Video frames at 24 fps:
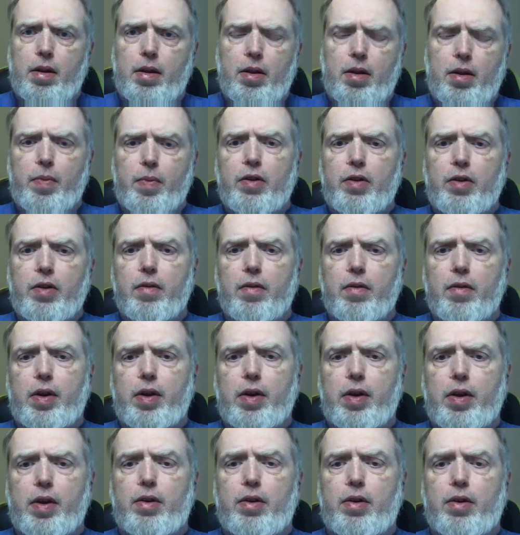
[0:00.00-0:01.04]

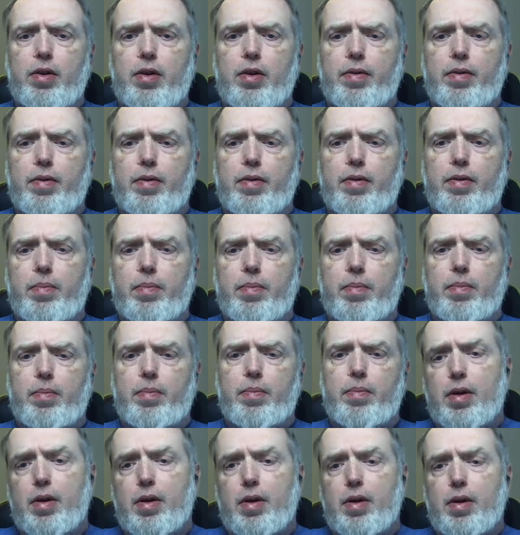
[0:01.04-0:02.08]
Specifications for this book
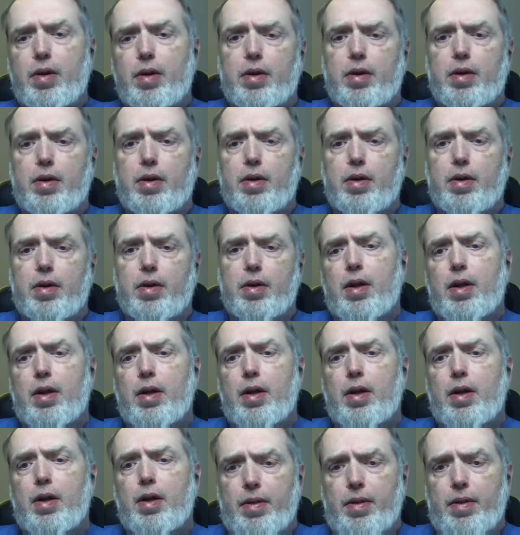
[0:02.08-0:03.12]
are
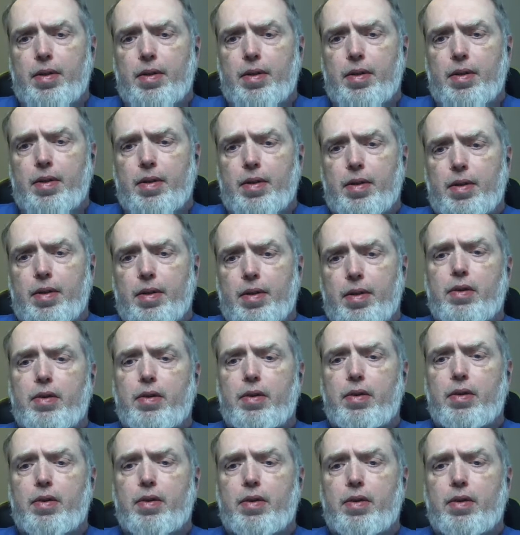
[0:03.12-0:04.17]

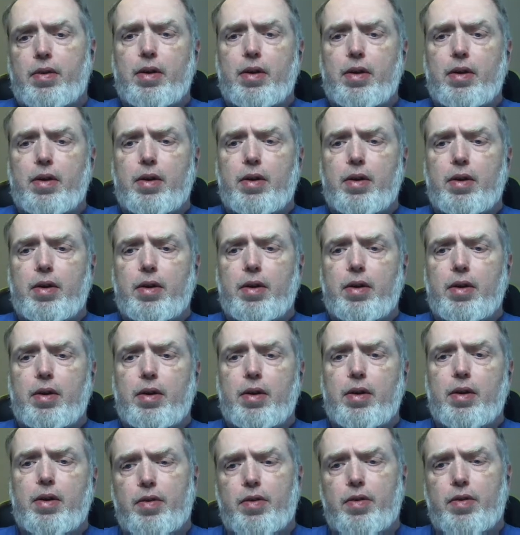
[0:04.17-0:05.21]
56 pages.
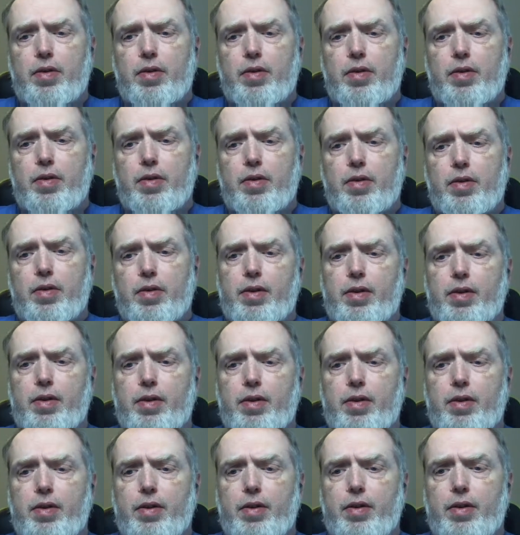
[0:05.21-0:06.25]
The zip file is
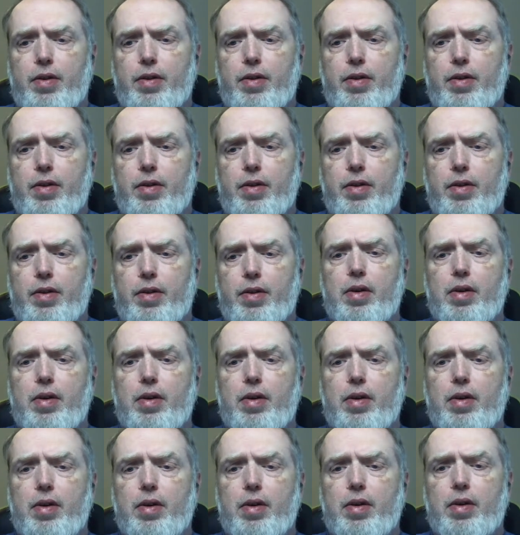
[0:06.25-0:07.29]
750, which
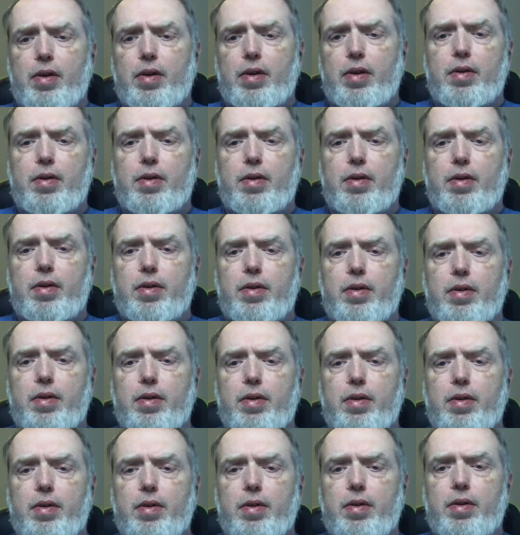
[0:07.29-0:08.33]
includes the
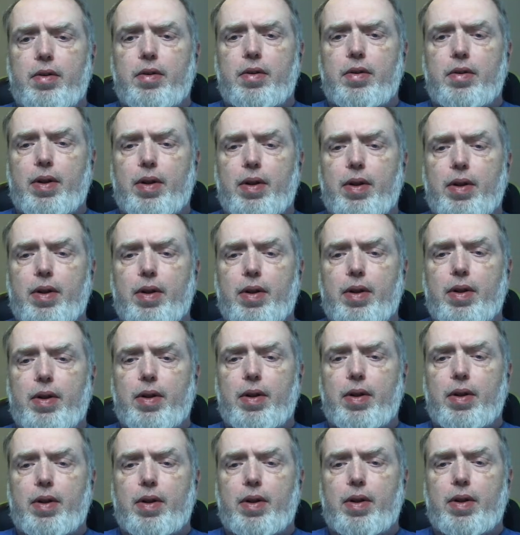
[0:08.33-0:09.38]
PDF plus the
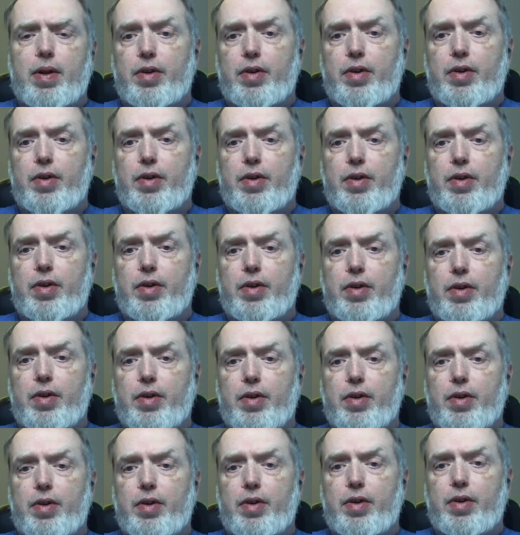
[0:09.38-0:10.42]
Hero Designer files.
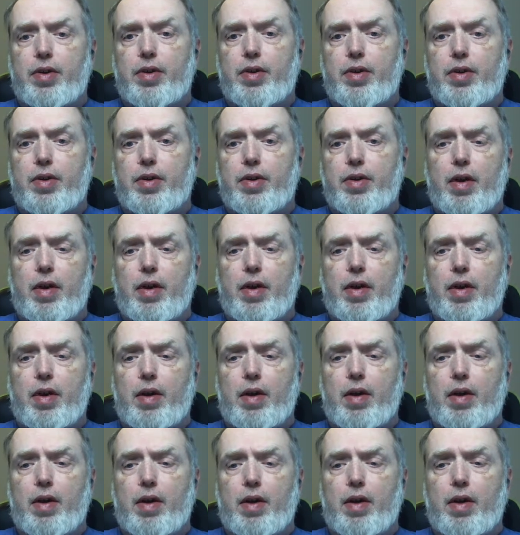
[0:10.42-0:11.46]
The
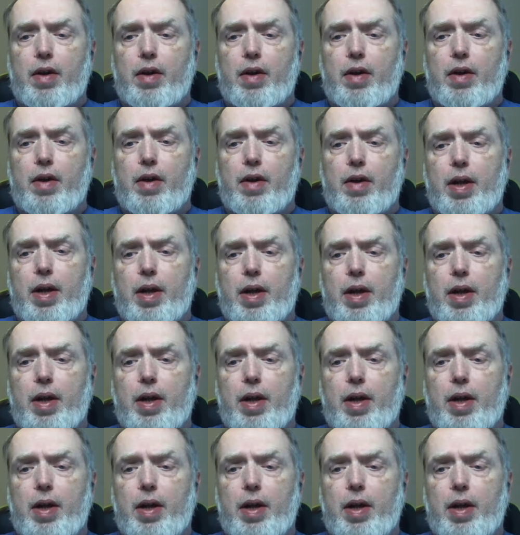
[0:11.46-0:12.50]
softcover black and white
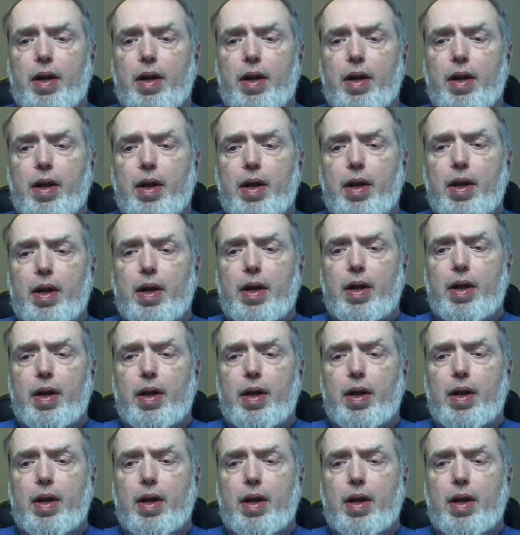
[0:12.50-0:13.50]
book is 15,